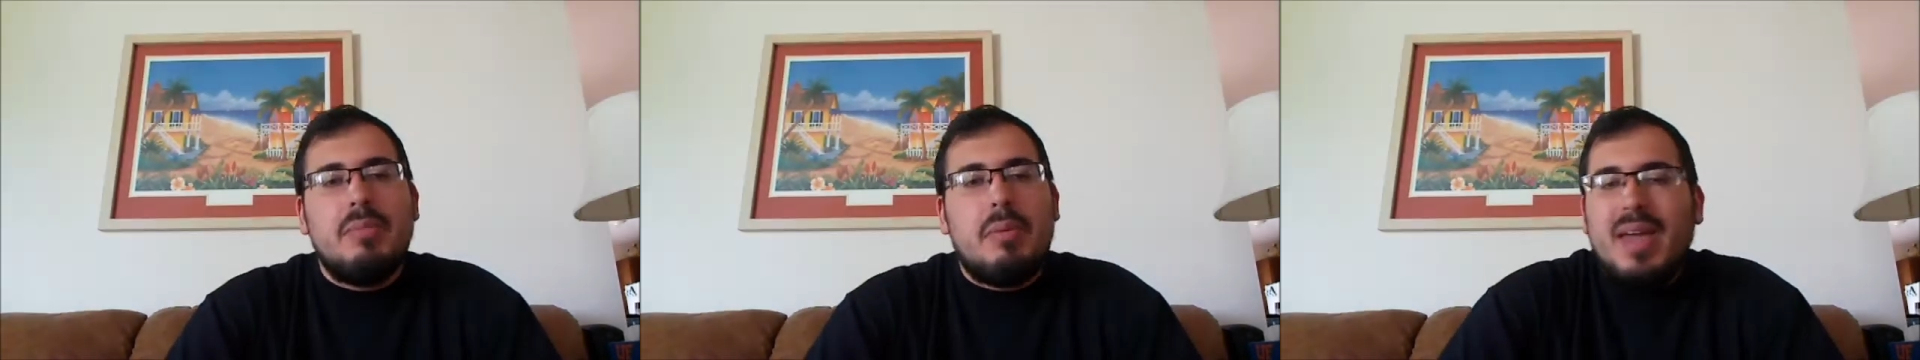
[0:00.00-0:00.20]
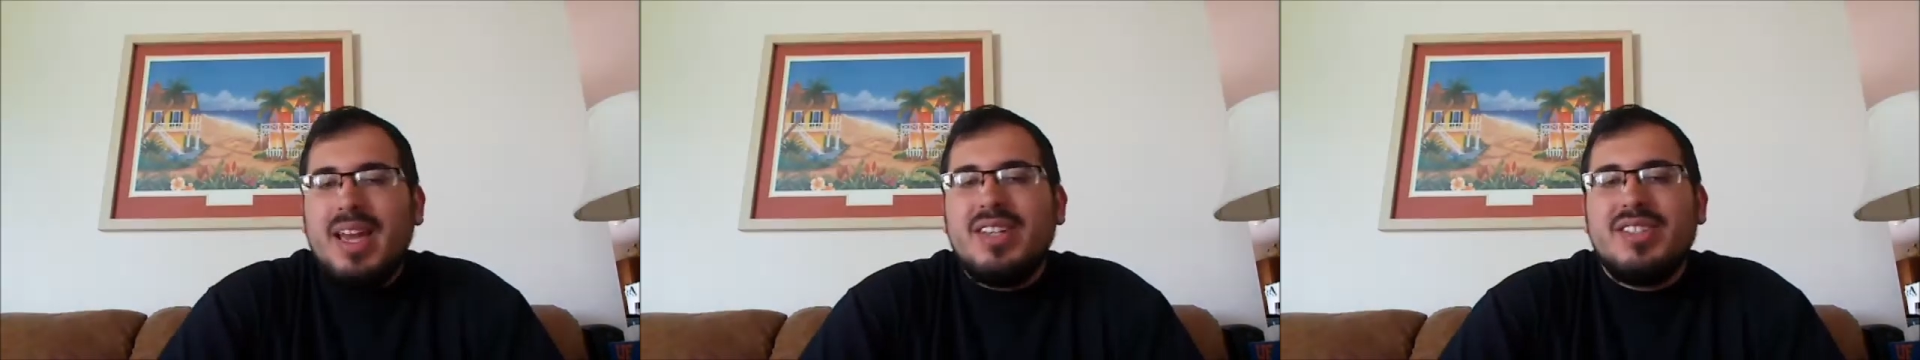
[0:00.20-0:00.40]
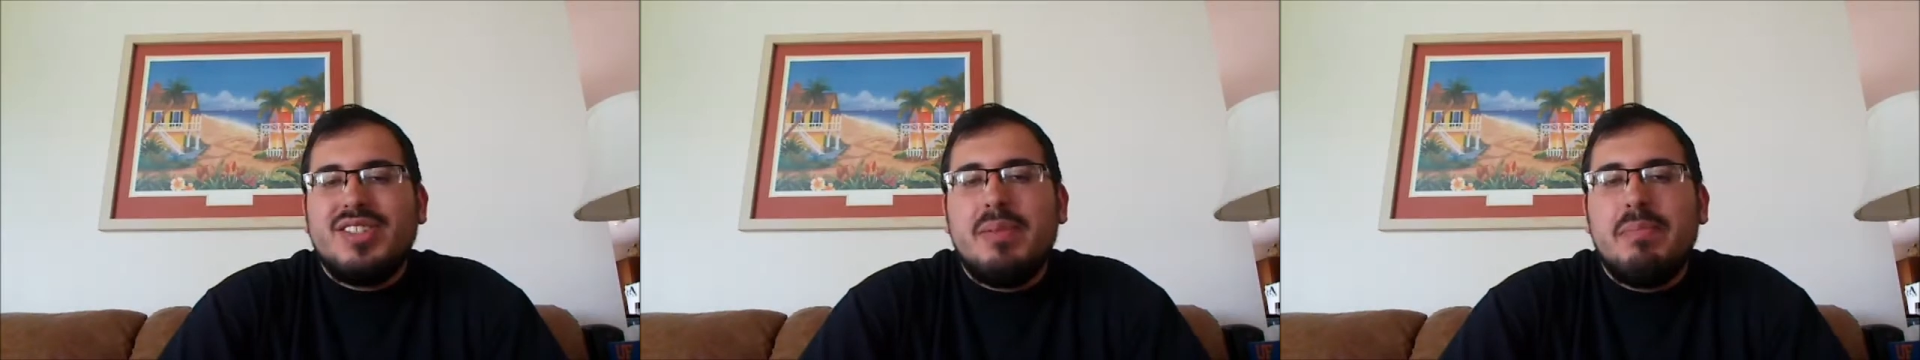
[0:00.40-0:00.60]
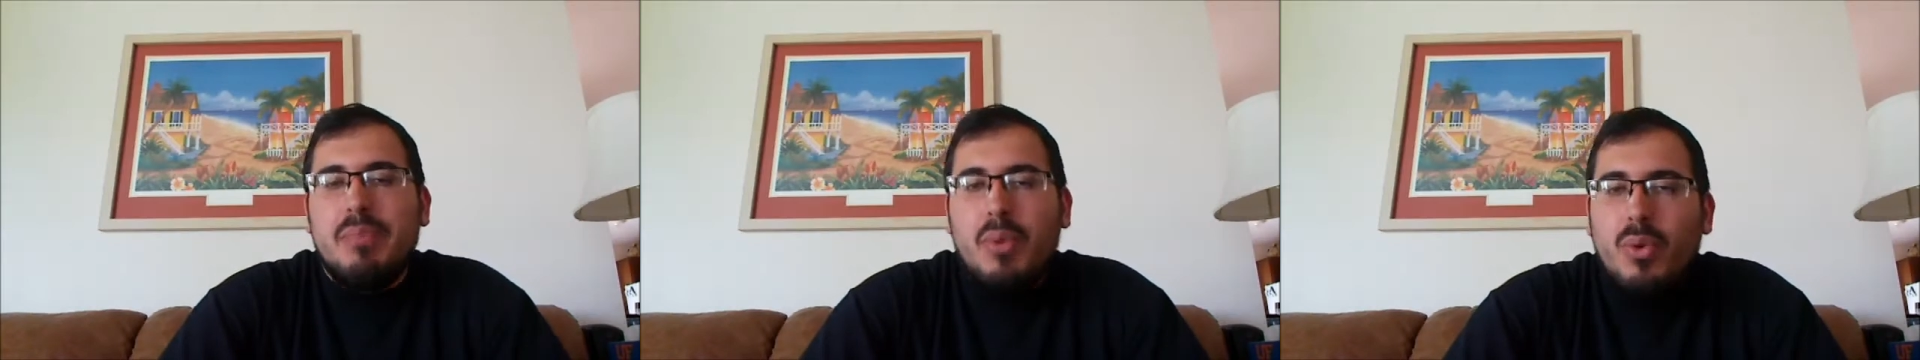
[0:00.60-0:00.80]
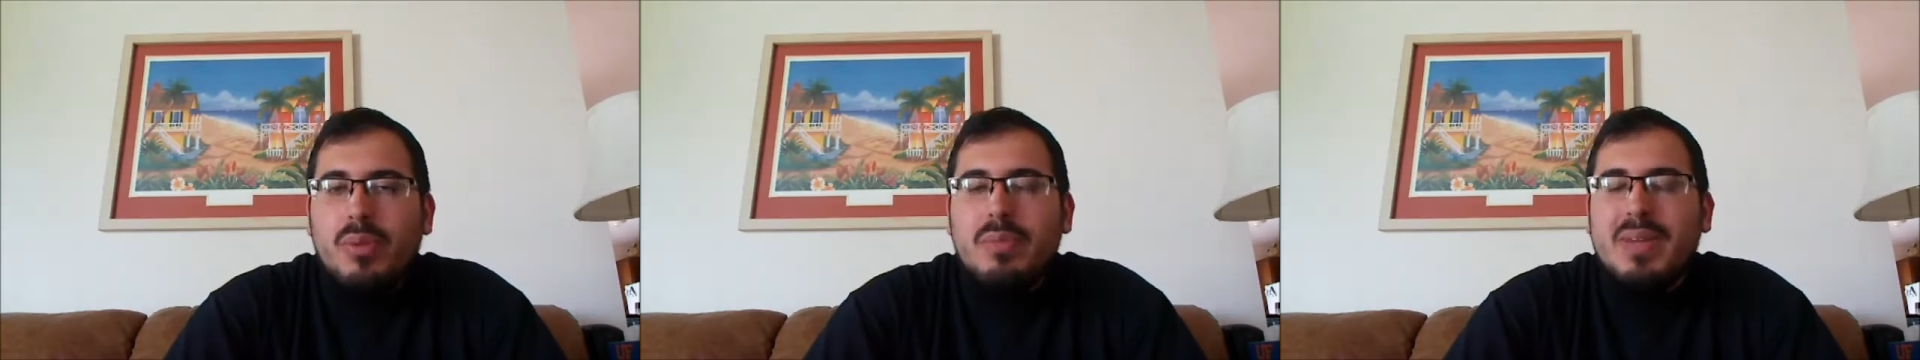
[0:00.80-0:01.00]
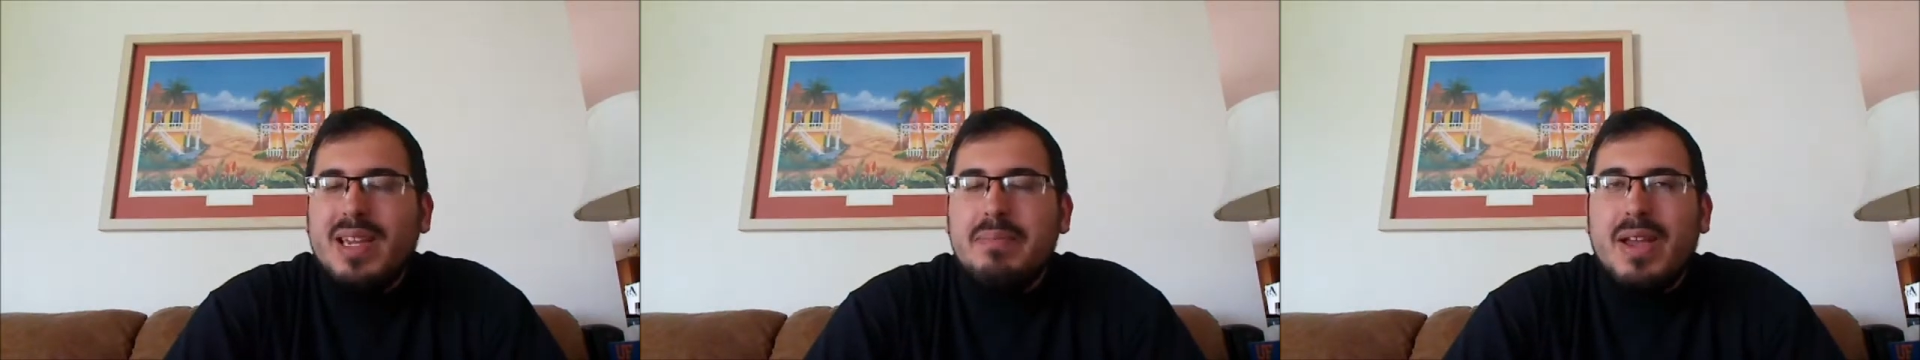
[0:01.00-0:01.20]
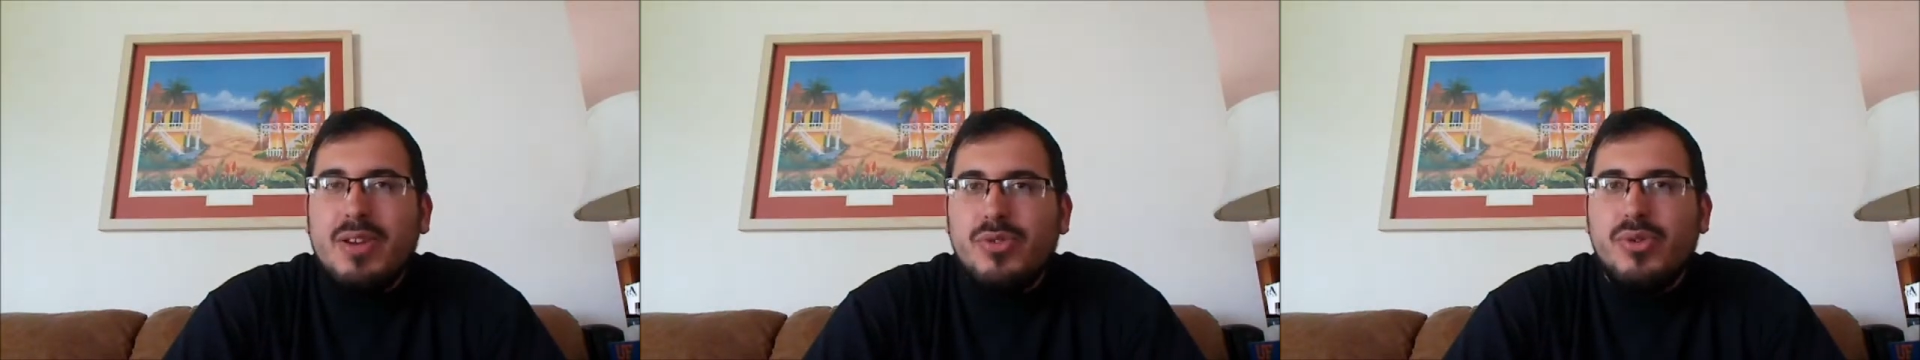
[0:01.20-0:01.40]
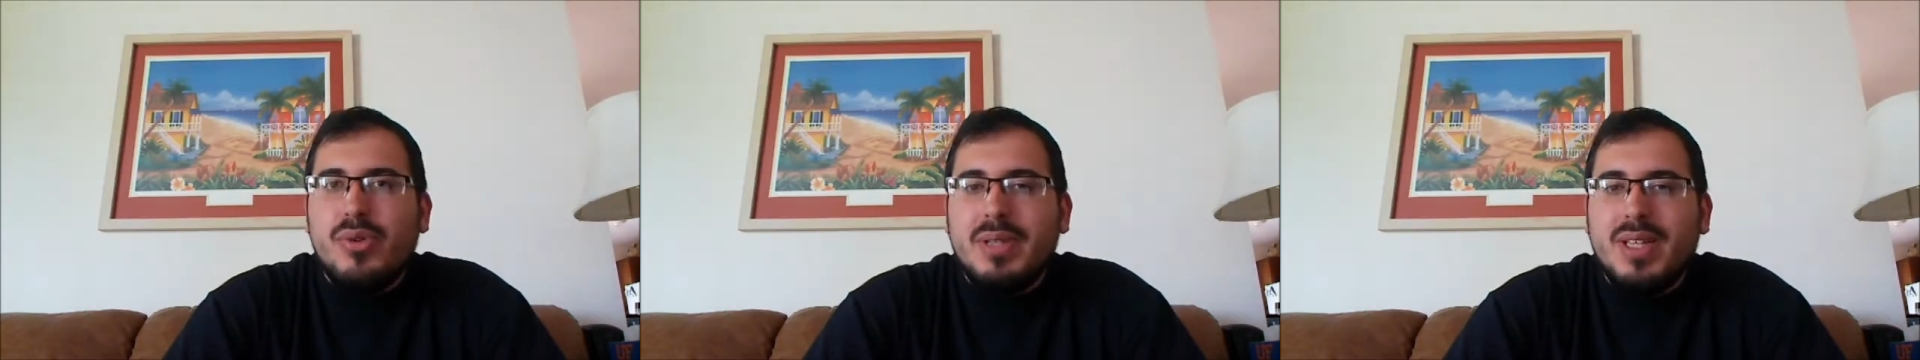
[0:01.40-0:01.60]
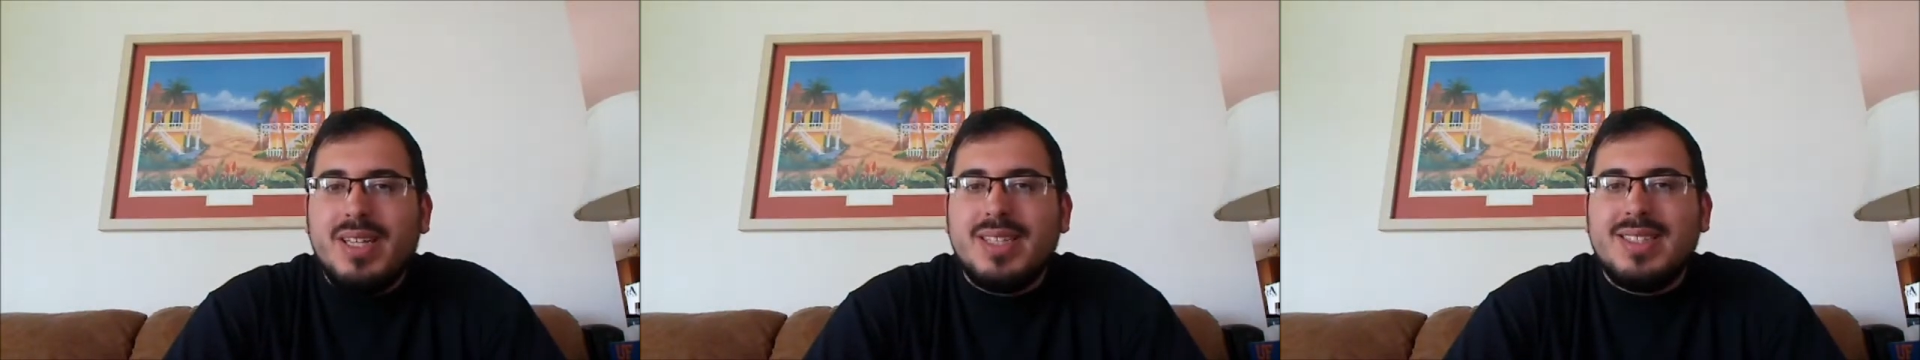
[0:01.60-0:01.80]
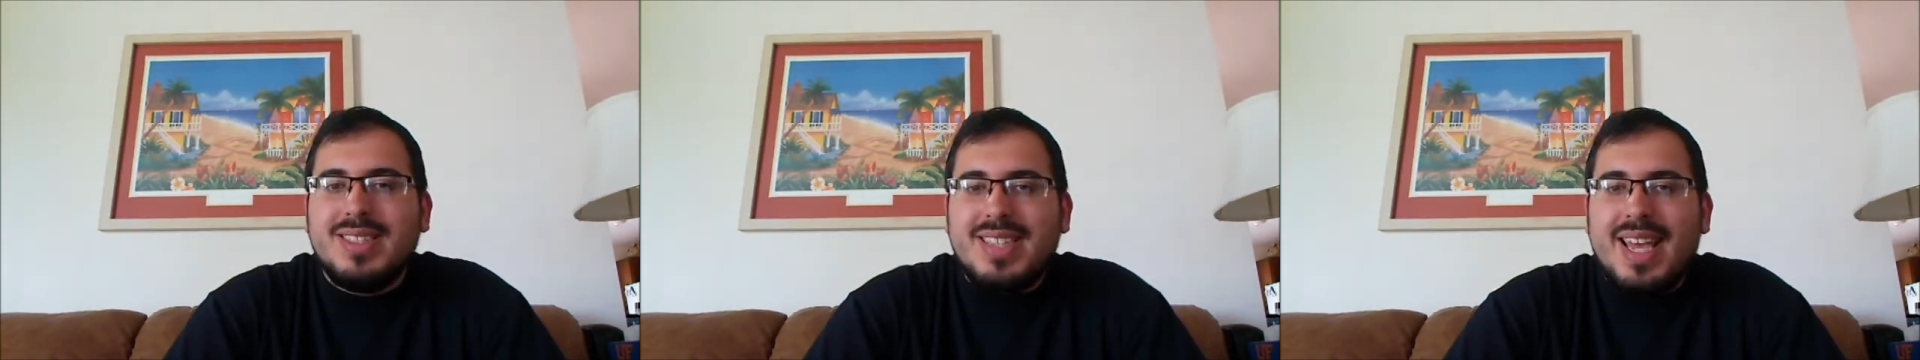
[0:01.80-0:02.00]
but managed to bore me immeasurably
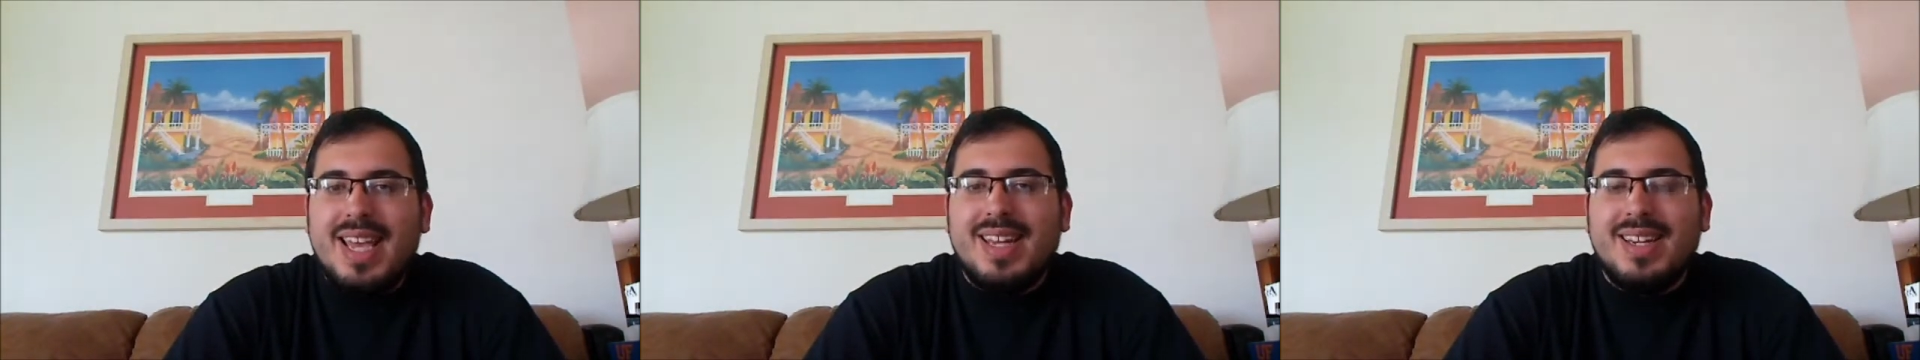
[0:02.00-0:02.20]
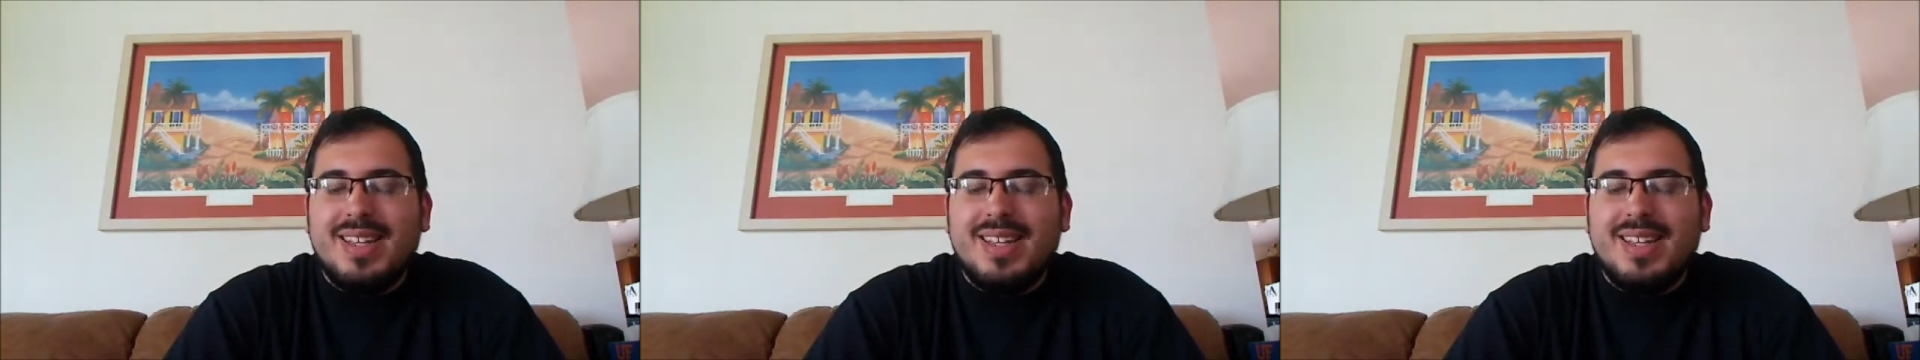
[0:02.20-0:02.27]
instead.